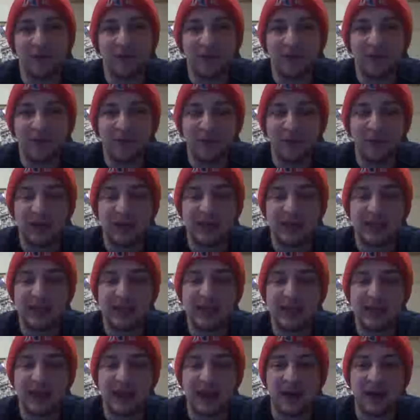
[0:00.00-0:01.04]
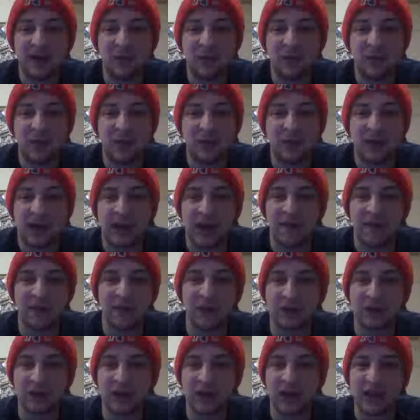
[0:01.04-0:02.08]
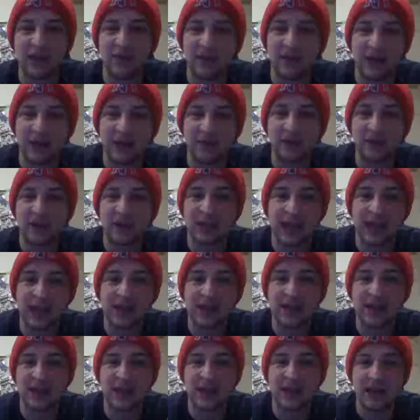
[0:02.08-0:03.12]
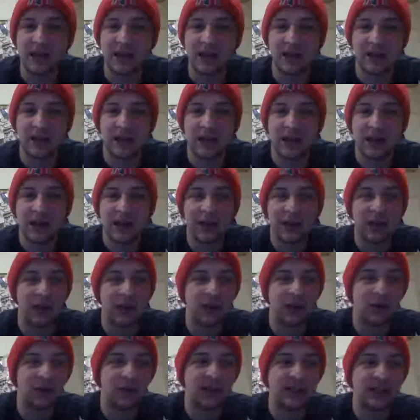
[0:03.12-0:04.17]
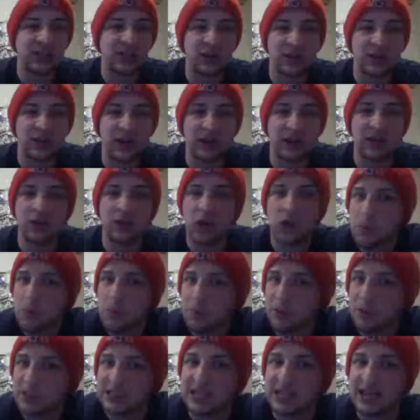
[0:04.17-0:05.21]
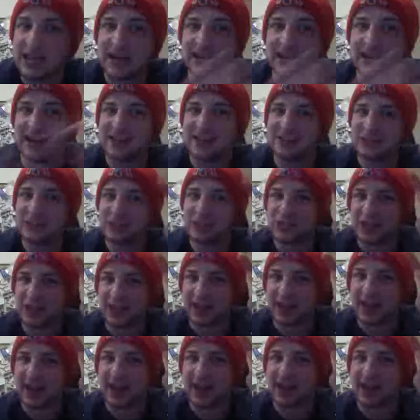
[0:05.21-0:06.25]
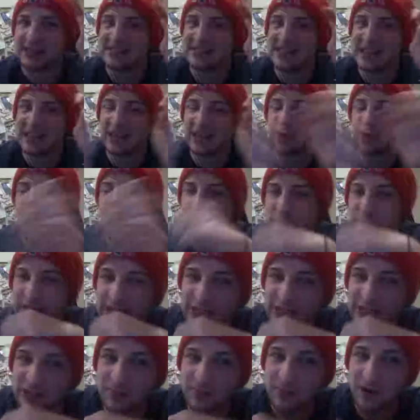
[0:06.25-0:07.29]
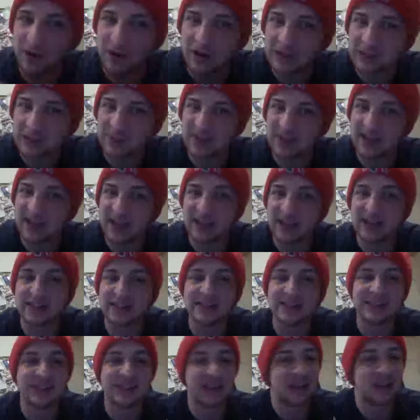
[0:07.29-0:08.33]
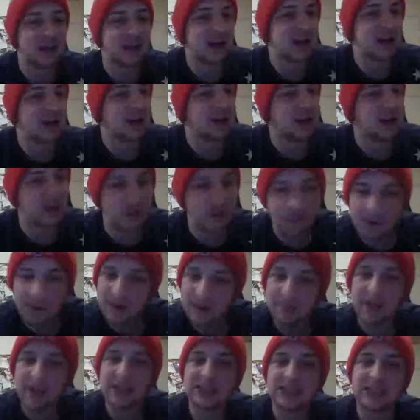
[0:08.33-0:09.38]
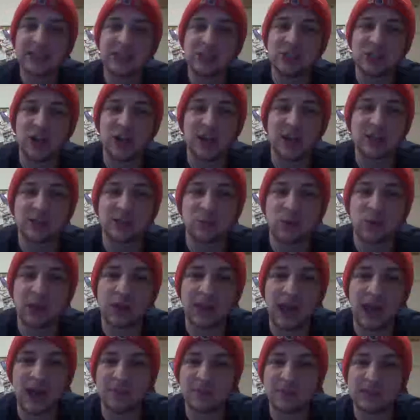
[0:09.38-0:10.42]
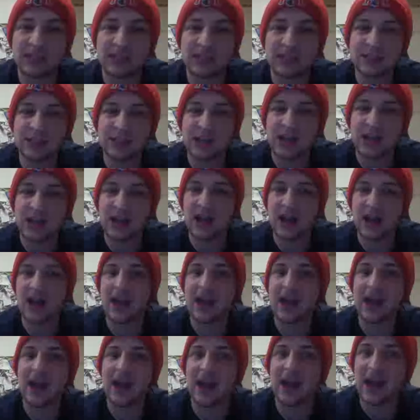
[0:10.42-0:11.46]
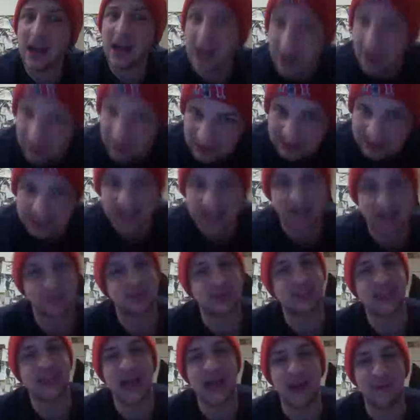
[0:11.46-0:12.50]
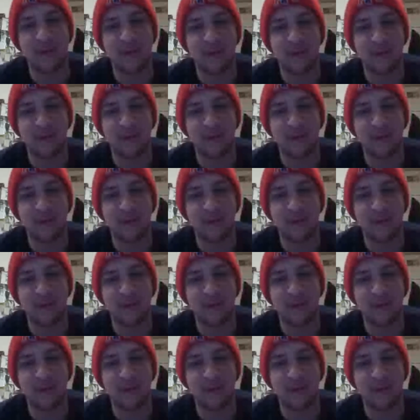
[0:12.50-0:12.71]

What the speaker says: We covered Clay, we covered KD. He took a low percentage, and I said that in quotation marks because nobody makes these shots with high percentage outside of Steph.